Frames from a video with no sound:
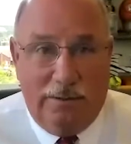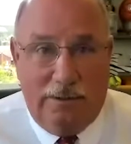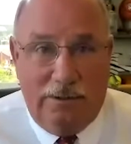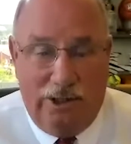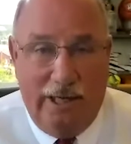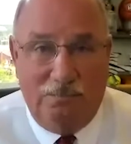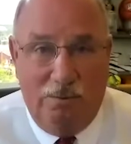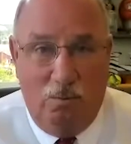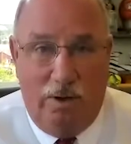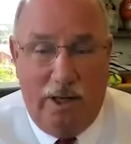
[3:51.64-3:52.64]
She asked
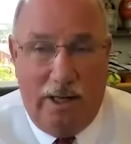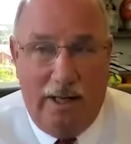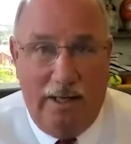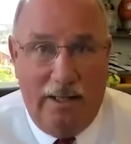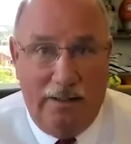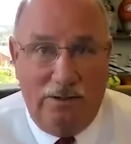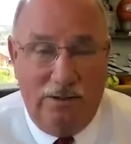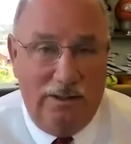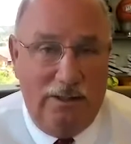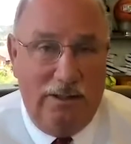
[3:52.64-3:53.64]
me one night and she
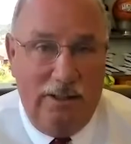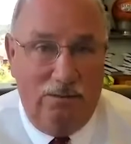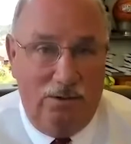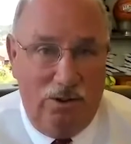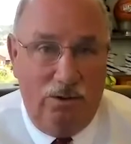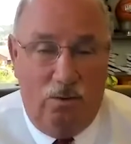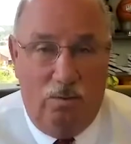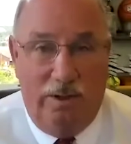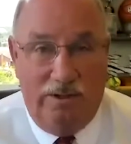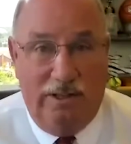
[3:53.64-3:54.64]
said, Neil, do you know
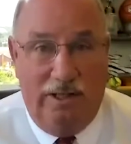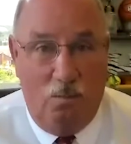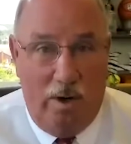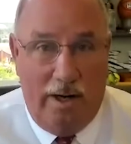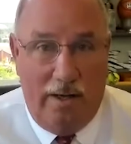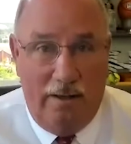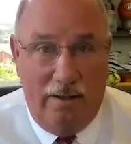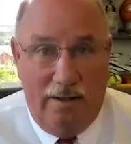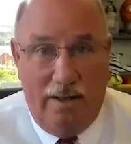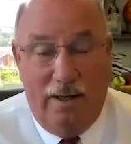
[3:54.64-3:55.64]
when to say when?
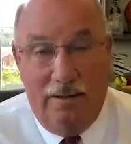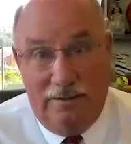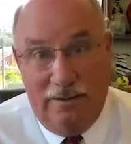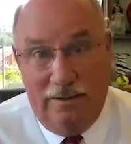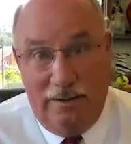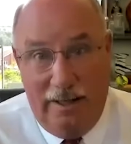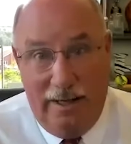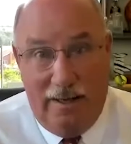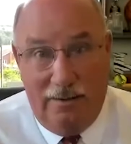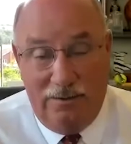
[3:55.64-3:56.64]
And I said,
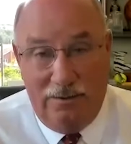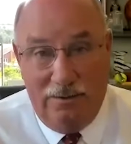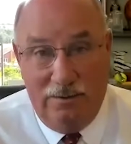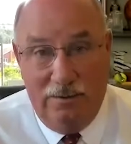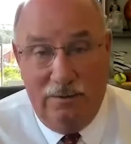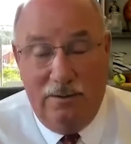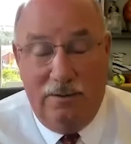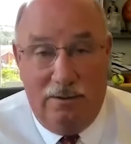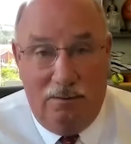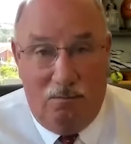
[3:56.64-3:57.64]
yes.
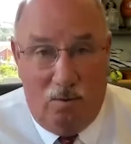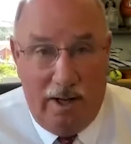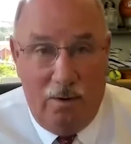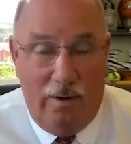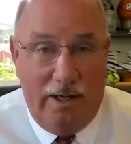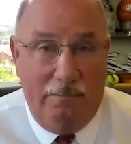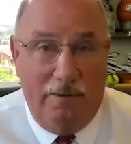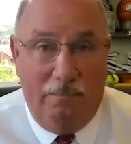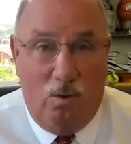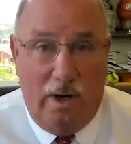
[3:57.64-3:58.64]
When I wake up in
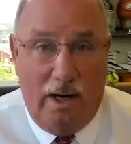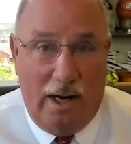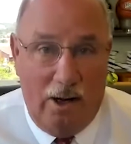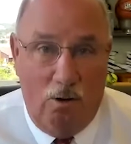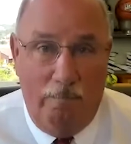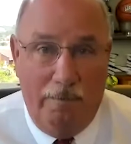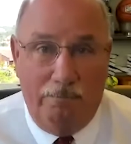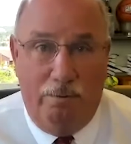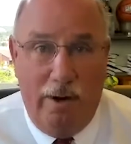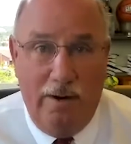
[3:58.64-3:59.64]
the morning, I hope and
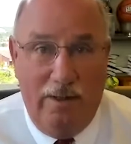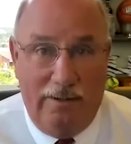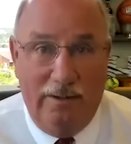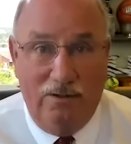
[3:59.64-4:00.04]
pray that this